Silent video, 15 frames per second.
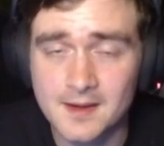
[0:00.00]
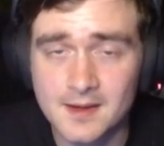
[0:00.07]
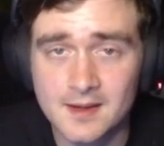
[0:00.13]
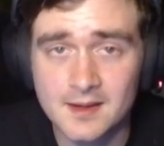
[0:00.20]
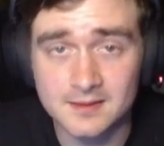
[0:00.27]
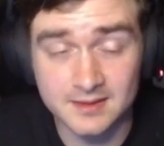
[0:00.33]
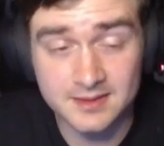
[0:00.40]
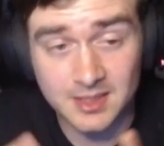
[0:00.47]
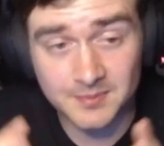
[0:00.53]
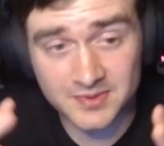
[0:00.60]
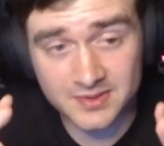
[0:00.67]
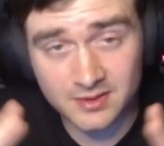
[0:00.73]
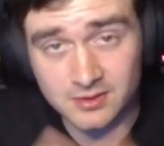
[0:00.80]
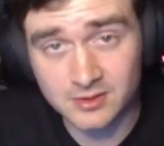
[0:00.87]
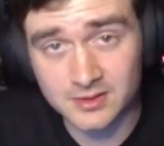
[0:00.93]
Next up is the
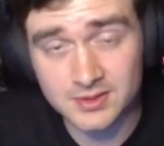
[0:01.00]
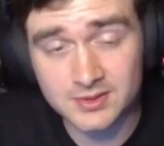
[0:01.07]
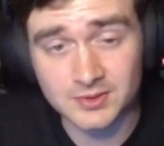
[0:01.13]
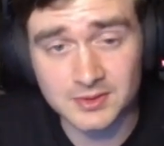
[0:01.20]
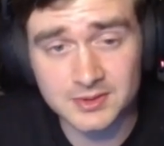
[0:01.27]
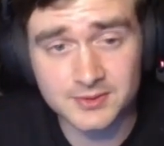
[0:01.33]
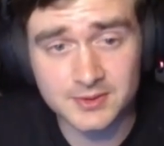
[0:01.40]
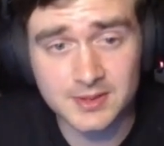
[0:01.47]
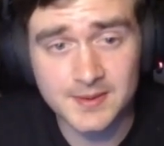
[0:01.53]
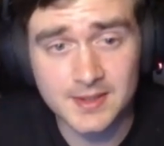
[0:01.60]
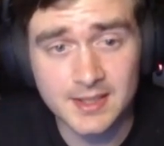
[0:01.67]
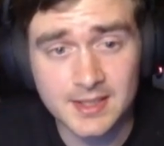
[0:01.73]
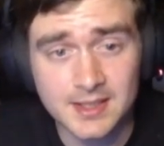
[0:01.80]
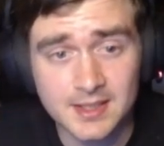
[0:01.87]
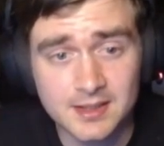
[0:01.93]
Cultist Sorcerer.
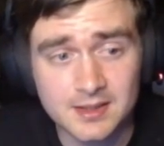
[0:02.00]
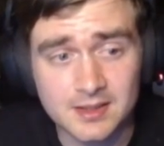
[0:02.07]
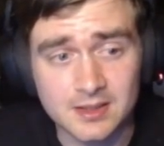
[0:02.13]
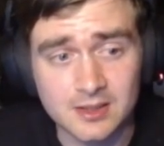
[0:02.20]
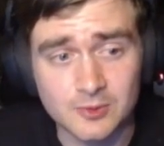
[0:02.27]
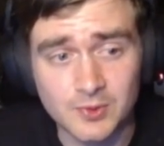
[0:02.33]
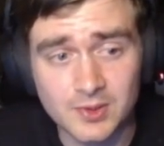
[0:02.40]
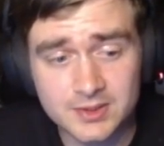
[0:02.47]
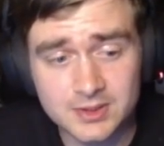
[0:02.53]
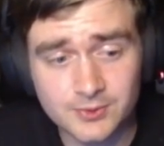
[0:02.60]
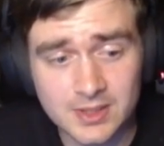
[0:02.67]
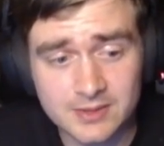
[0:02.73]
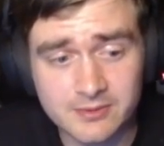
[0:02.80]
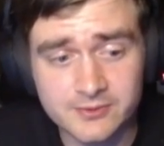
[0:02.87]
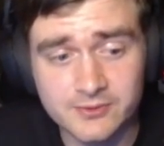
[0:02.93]
He works great
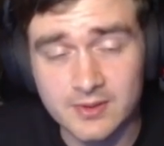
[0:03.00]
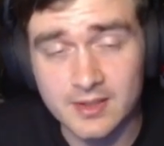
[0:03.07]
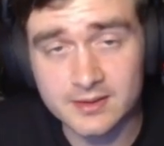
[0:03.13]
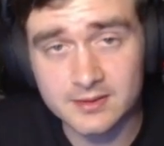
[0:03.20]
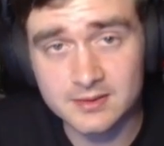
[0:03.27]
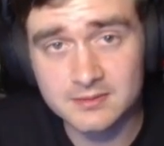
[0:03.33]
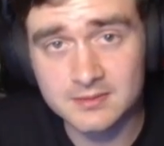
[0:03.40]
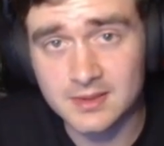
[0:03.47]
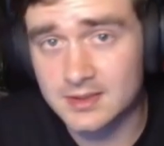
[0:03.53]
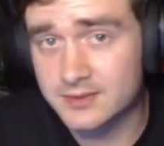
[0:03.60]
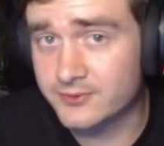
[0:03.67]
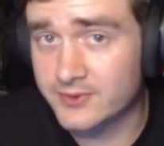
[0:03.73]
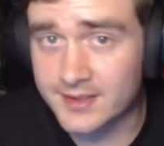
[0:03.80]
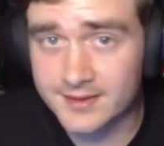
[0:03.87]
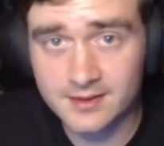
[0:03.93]
with Dracnian. Yeah, if
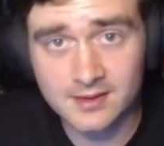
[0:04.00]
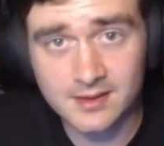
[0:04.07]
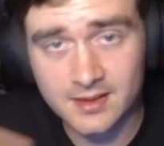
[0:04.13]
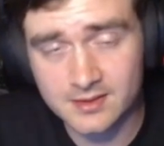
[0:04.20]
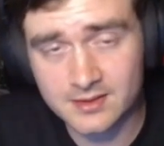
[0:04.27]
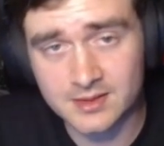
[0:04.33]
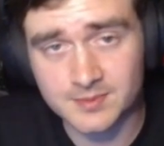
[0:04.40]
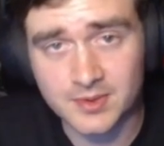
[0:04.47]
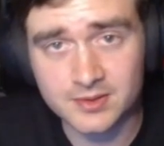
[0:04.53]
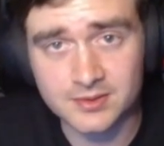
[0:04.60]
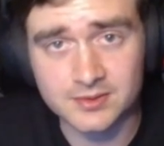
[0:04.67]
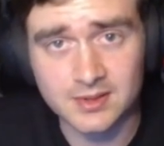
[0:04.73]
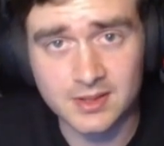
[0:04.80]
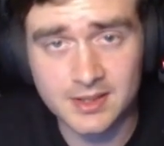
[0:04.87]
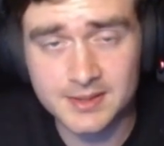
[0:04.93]
Dracnian again is about to
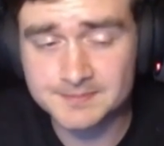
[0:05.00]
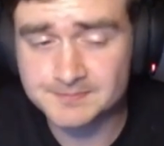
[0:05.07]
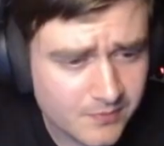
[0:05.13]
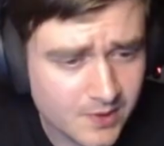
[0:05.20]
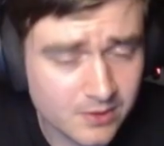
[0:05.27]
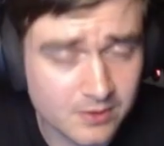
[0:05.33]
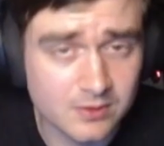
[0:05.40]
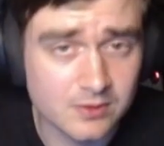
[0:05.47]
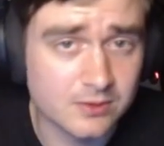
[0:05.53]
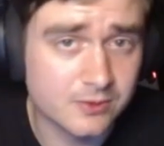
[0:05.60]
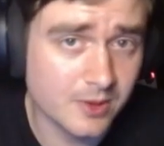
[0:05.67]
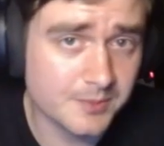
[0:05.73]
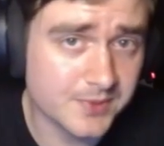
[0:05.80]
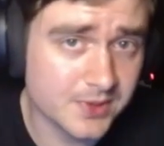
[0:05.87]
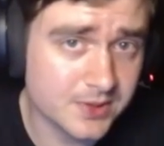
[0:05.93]
die, you
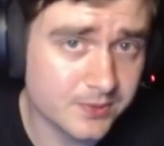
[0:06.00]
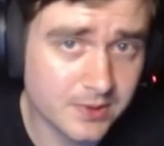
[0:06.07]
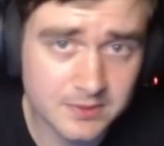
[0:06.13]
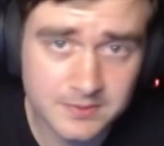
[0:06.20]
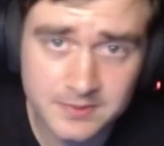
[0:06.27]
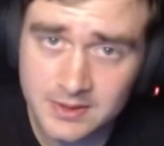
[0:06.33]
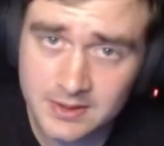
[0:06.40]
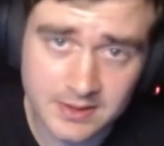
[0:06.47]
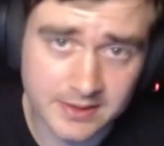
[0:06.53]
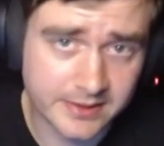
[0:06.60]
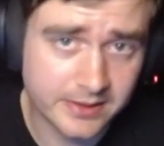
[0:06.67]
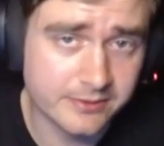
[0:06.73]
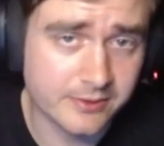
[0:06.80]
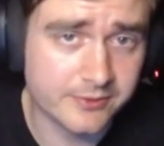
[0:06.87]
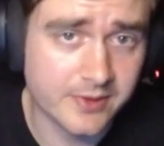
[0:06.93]
drop this one, attack
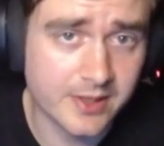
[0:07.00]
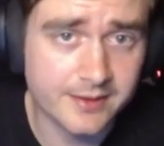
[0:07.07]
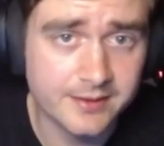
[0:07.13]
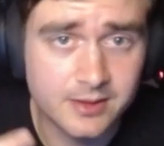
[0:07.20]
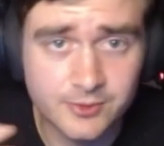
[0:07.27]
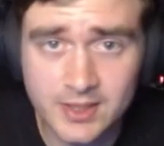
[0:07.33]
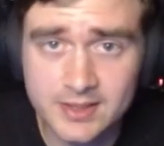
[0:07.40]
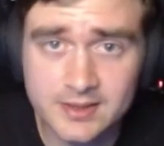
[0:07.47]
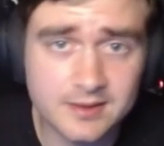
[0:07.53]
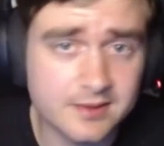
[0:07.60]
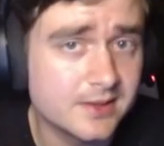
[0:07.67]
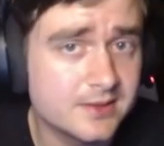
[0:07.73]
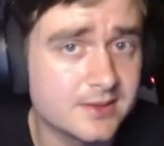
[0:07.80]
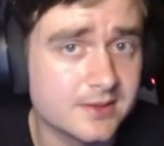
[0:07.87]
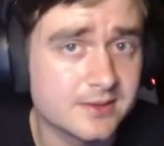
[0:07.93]
with Dracnian, Dracnian
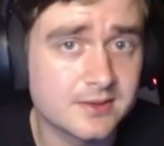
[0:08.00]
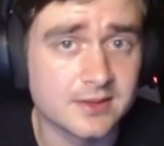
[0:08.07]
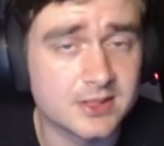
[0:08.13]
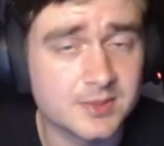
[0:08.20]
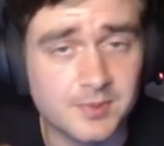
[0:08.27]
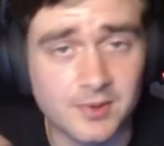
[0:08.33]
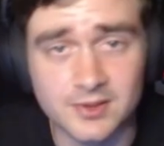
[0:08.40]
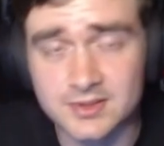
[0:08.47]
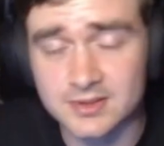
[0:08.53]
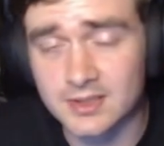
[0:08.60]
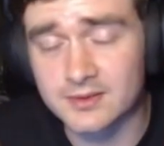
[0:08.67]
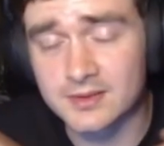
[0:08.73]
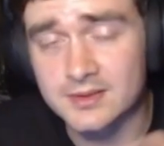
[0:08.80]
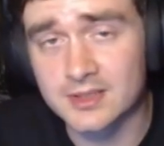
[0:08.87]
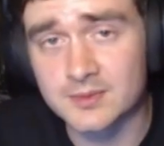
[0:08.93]
eats it, it spawns another
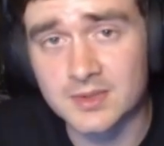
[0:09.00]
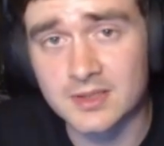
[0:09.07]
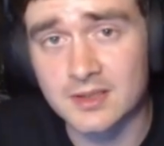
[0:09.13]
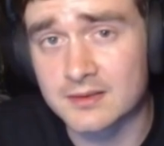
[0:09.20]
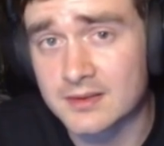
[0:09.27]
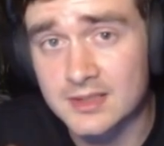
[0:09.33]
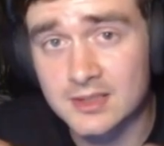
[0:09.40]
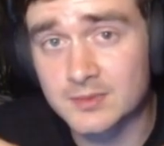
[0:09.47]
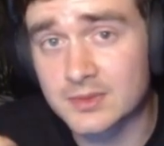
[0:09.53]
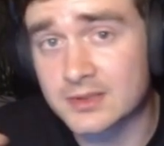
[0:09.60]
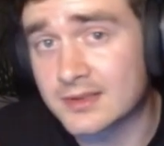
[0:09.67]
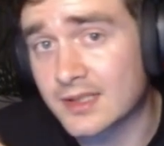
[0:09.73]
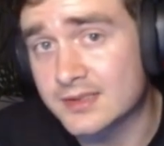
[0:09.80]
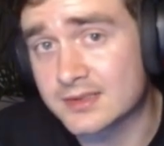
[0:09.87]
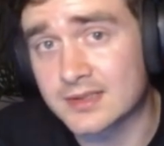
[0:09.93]
demon, and the demon
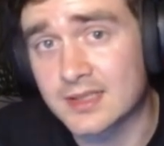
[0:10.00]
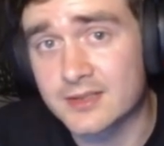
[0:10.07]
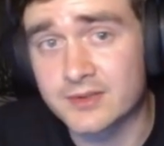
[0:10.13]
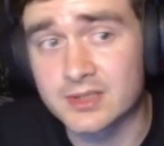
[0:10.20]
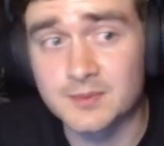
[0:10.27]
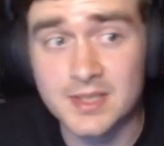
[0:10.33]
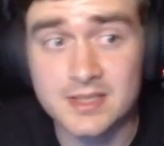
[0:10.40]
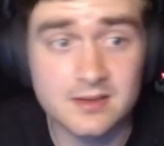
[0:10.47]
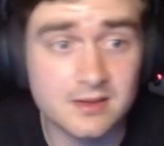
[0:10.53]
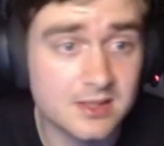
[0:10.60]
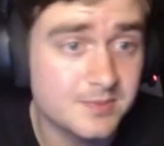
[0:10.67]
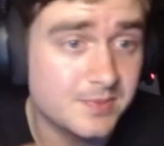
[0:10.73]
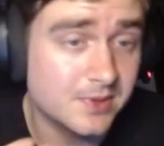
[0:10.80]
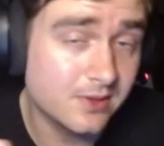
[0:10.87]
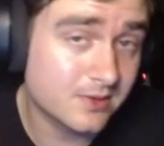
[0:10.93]
doesn't have any maintenance
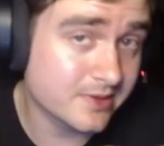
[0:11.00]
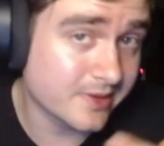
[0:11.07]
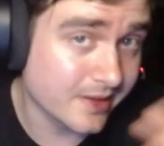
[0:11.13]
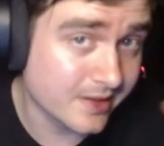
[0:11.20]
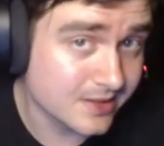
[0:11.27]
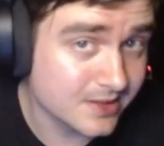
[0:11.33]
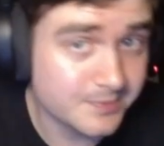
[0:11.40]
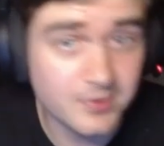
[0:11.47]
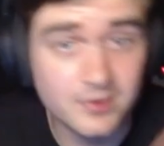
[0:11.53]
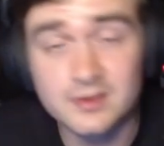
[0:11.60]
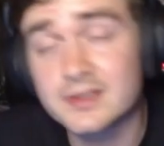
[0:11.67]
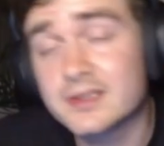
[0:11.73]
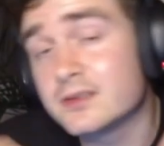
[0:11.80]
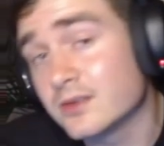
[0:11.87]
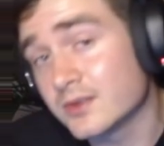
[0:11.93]
because Gale Spawn
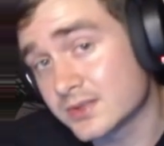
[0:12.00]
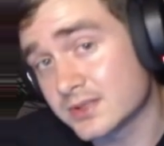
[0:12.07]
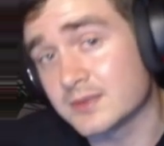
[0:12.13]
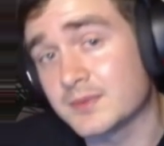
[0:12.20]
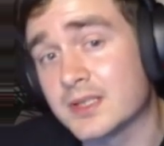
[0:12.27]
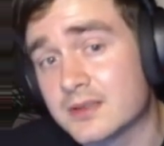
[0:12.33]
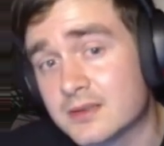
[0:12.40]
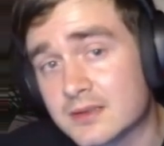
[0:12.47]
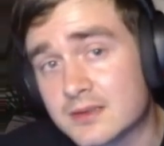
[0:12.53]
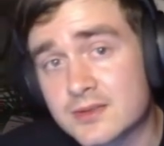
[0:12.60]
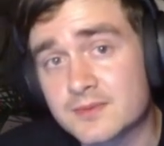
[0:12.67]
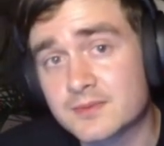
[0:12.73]
ignores the maintenance.